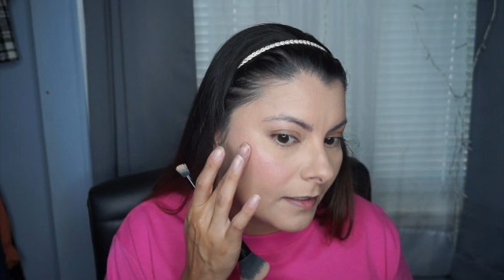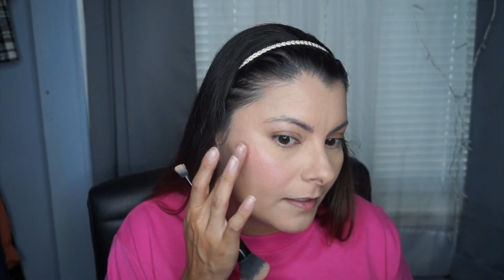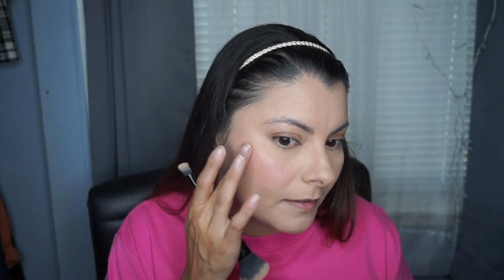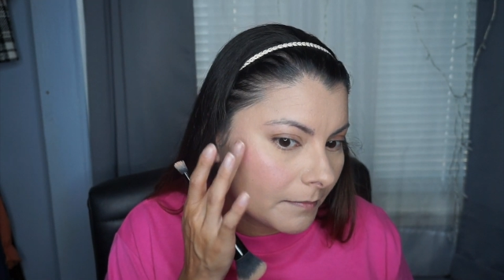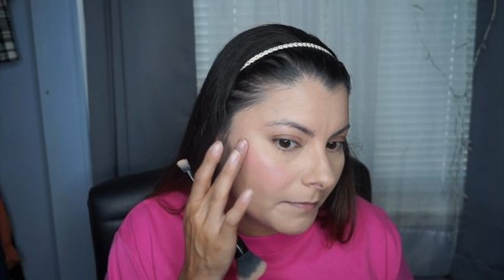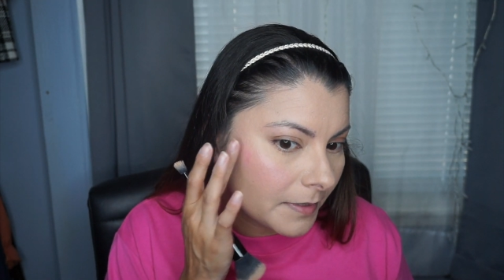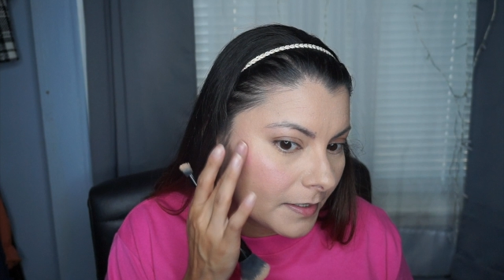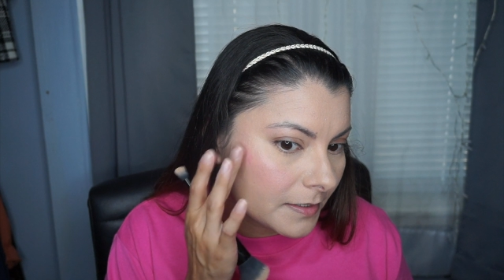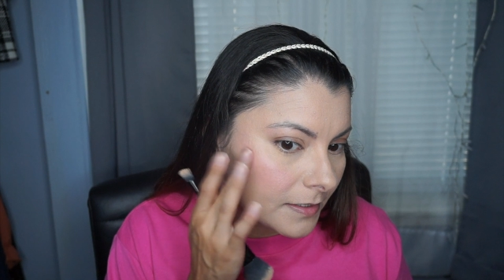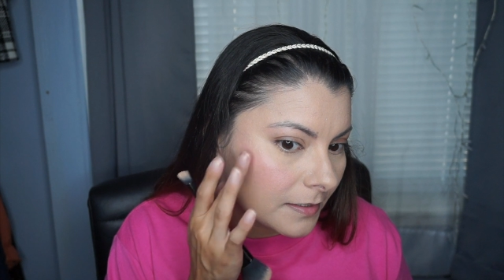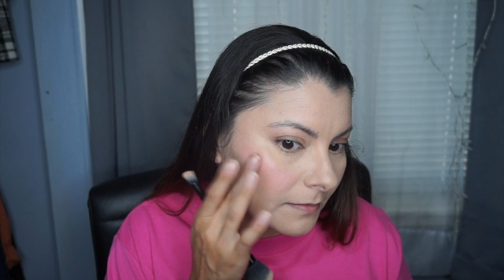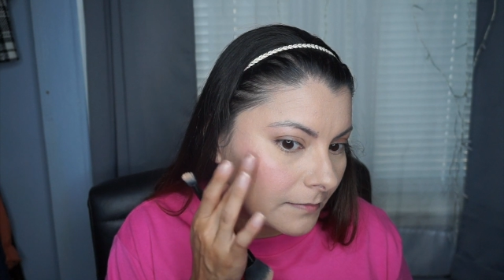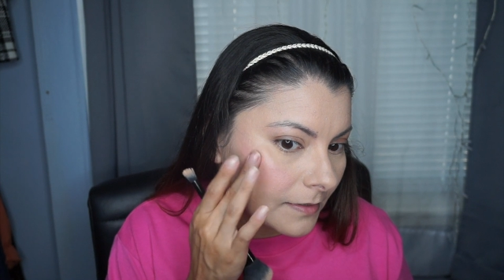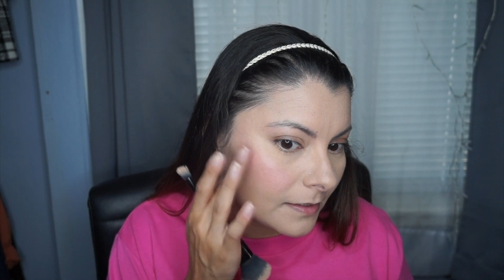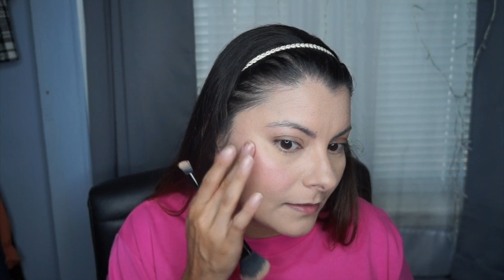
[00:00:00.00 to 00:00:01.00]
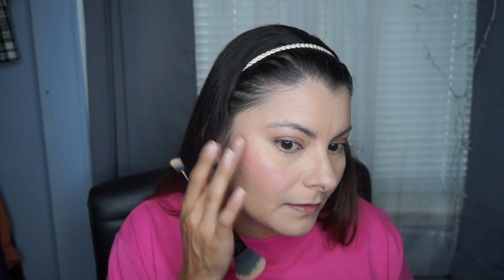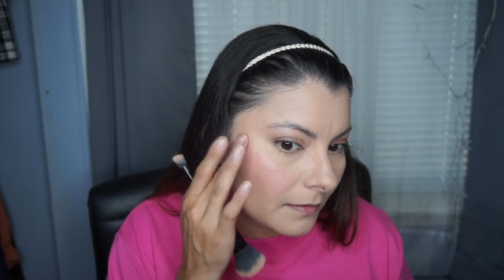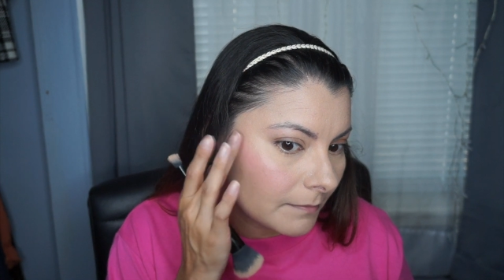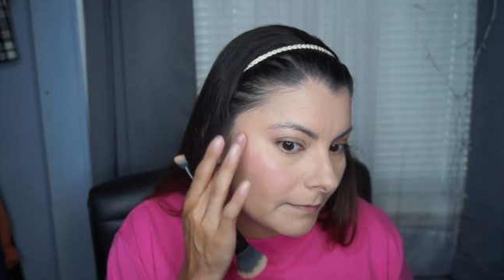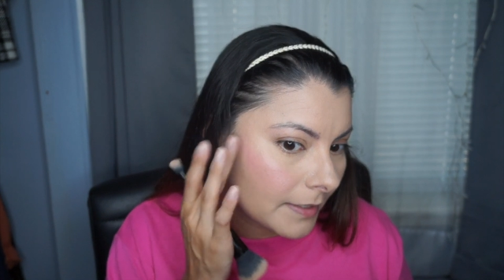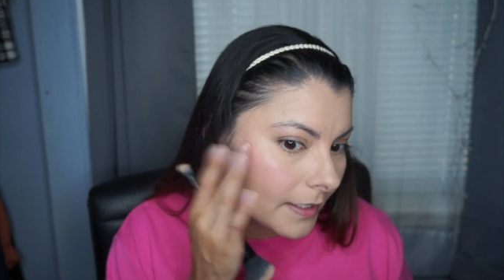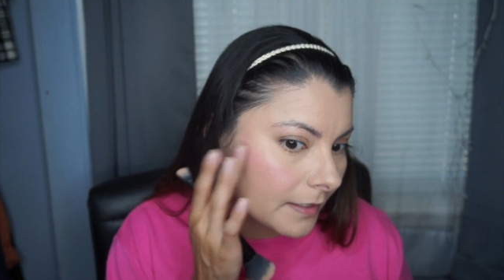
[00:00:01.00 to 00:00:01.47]
and put some
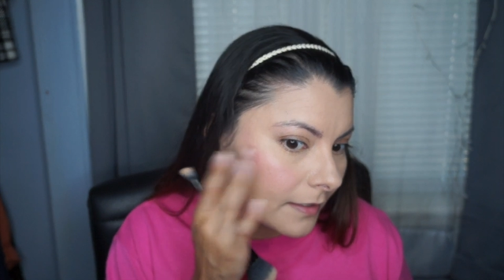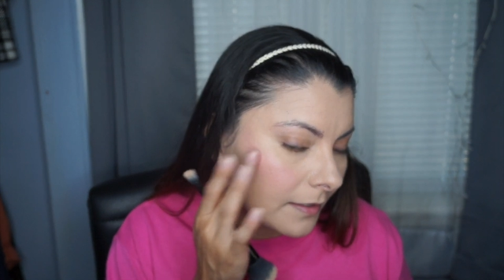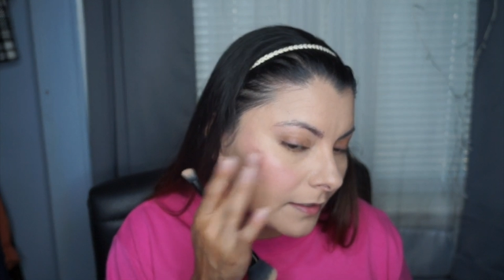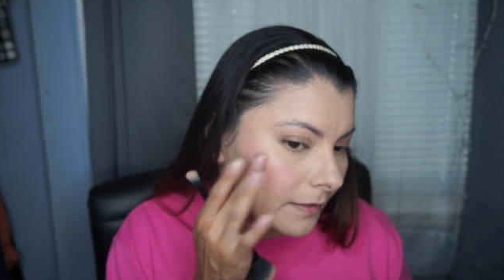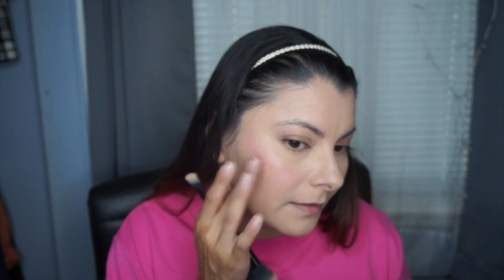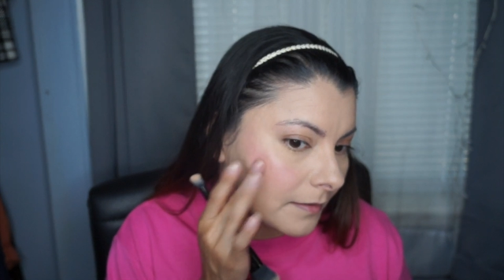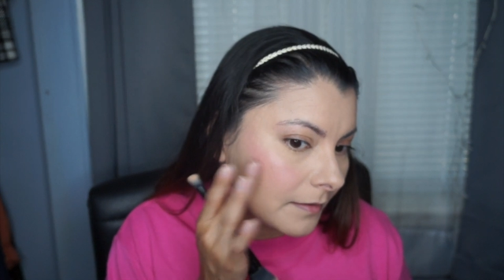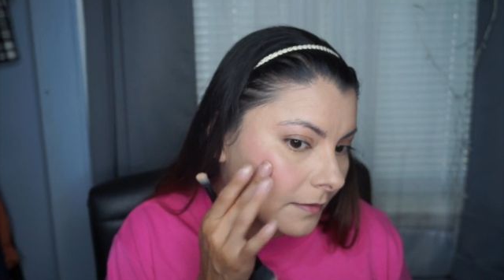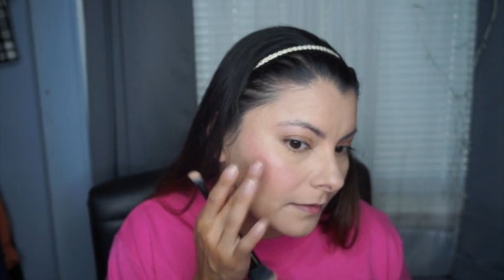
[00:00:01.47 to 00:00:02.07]
back here.